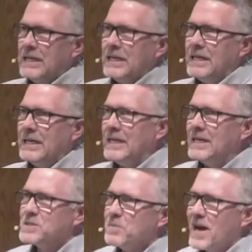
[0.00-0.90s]
It
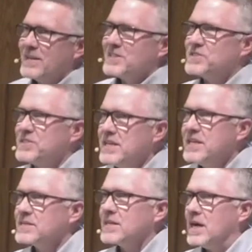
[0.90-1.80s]
is my
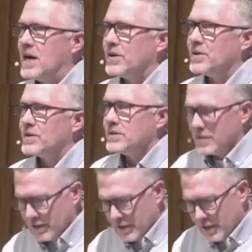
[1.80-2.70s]
distinct honor
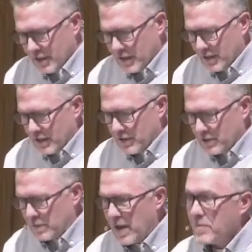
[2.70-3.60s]

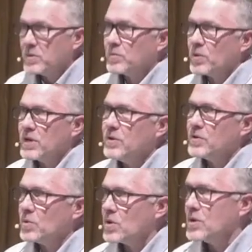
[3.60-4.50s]
to be able to bring you
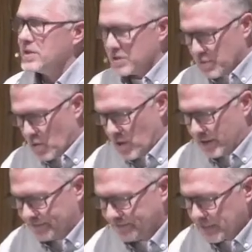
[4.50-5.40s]
the word this
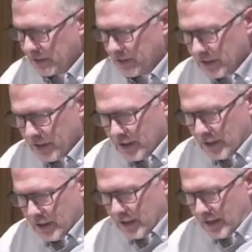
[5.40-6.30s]
morning.
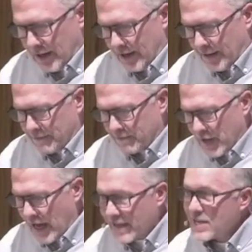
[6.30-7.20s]

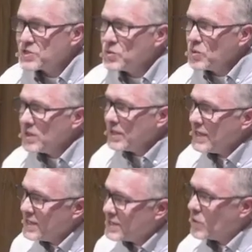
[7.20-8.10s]
I guess you really
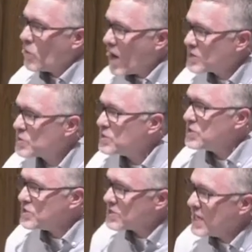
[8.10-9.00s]
need to watch what
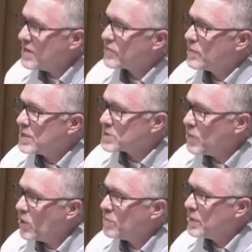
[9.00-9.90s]
you say from this
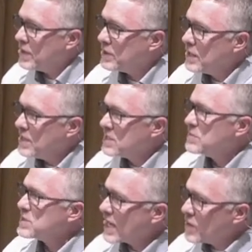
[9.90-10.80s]
pulpit.
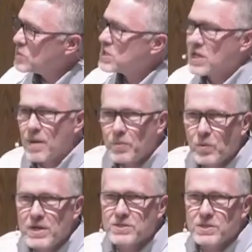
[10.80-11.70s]
Seems like it was a couple
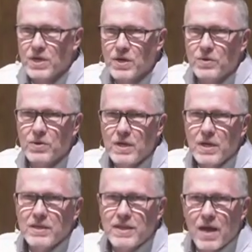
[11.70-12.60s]
weeks ago
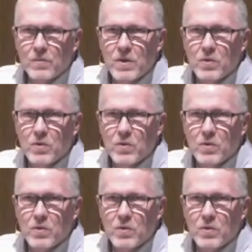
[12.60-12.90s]
that we were